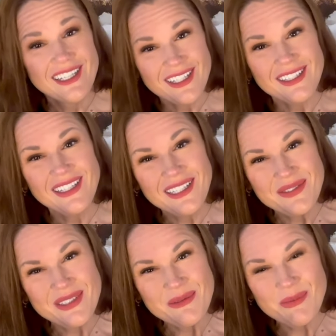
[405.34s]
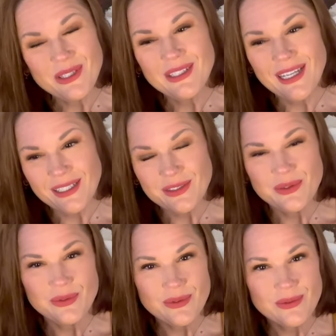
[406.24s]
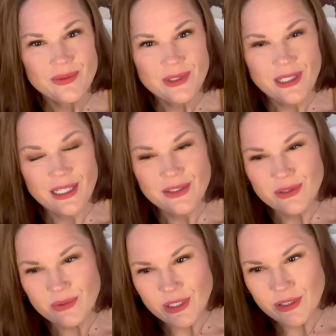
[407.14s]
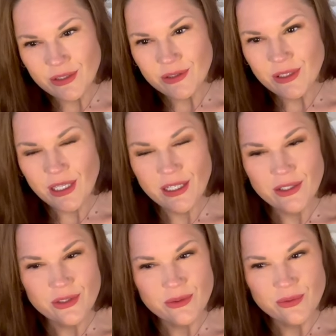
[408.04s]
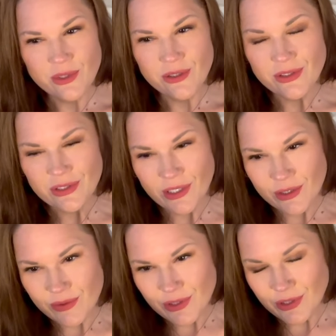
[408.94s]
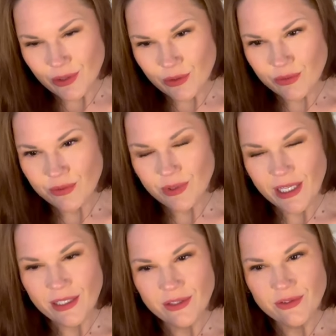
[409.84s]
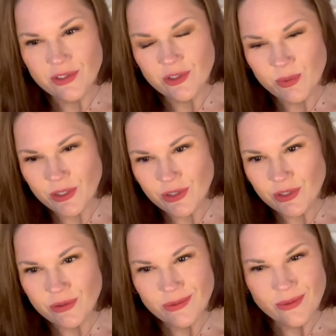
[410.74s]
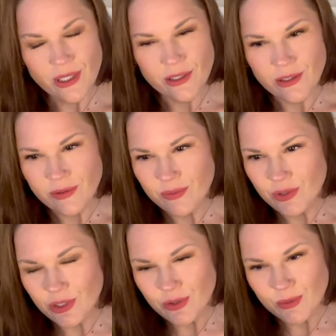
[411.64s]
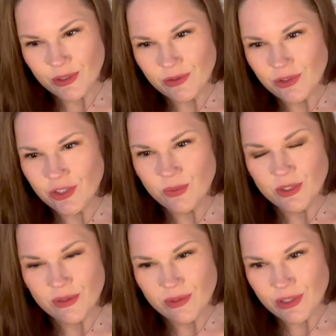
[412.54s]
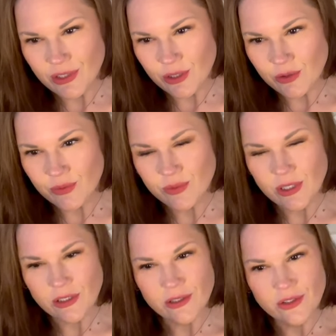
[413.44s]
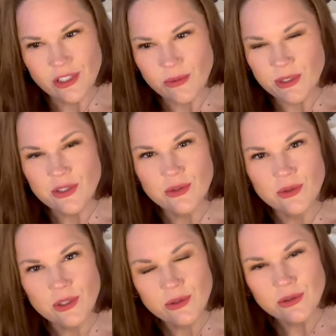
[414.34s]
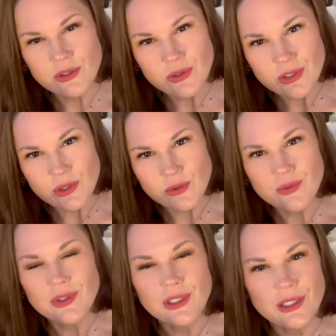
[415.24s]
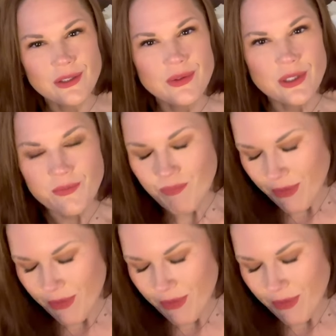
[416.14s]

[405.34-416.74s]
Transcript: A lot of it, but active healing, active understanding of the self, active suspension of judgment of the self, stop being so critical on yourself, that kind of thing.